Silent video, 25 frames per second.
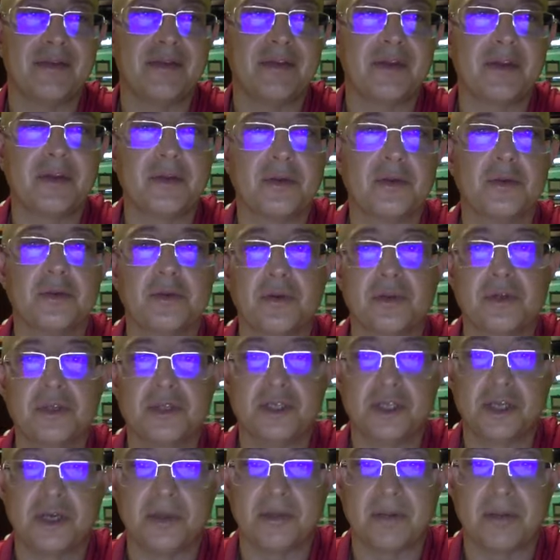We cannot do it
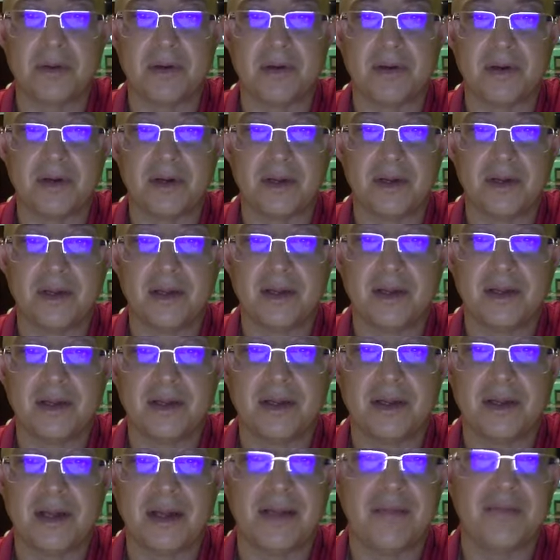cheaper,
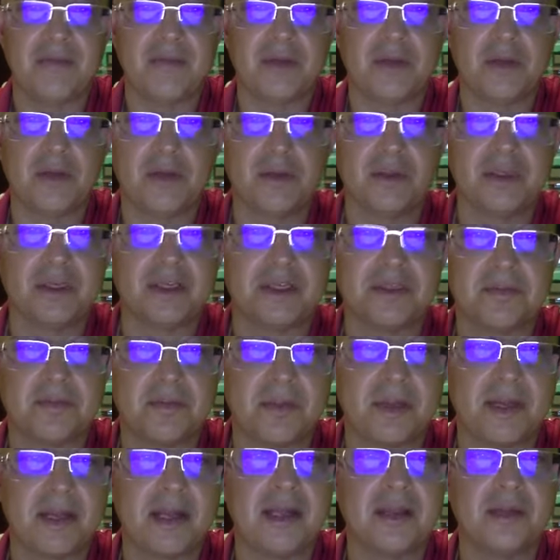and we cannot
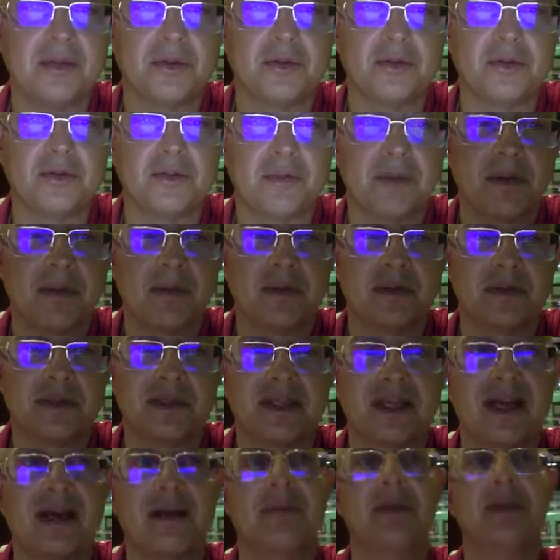explain to the people that
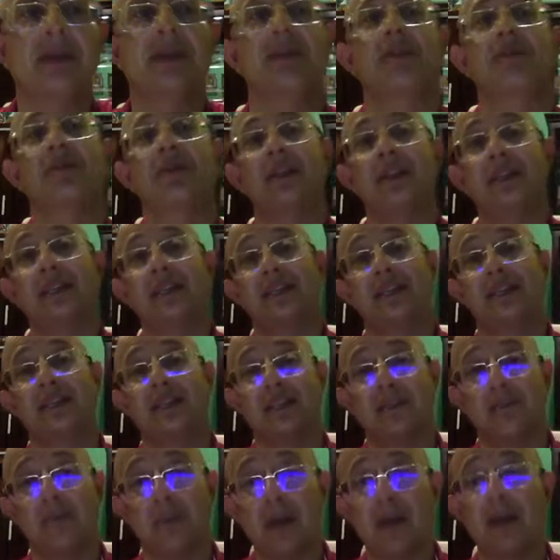come recently testing
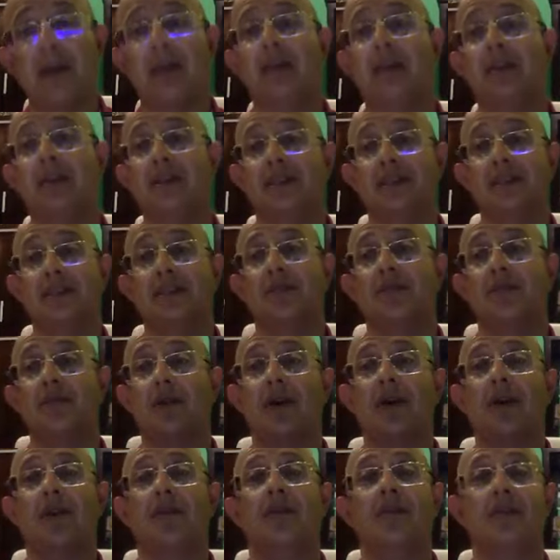the product, this is
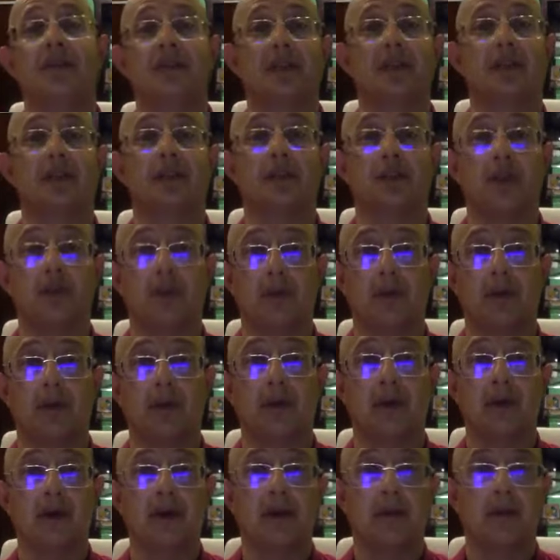why we sell cheaper,
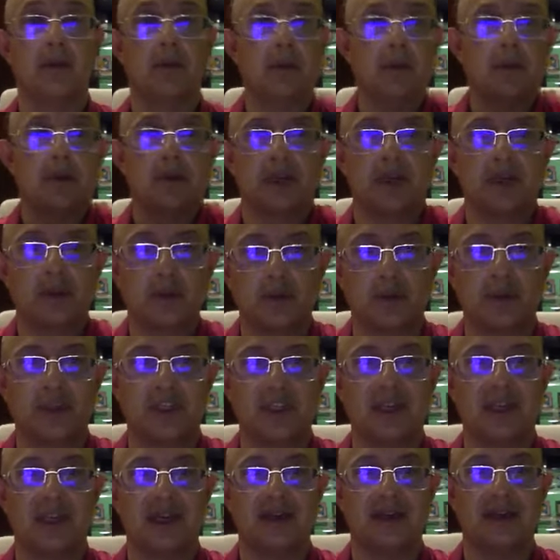because they do
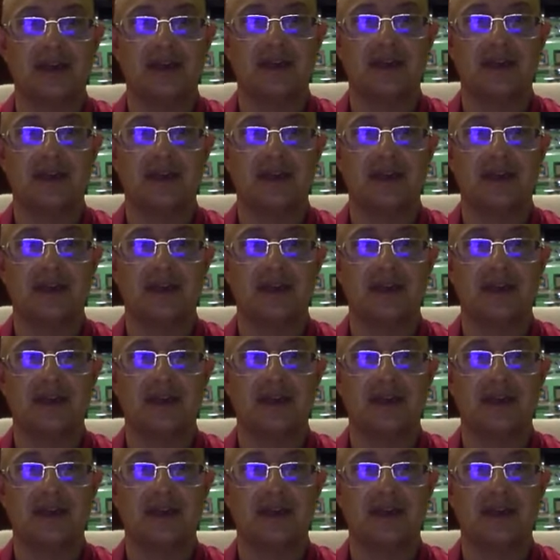see it.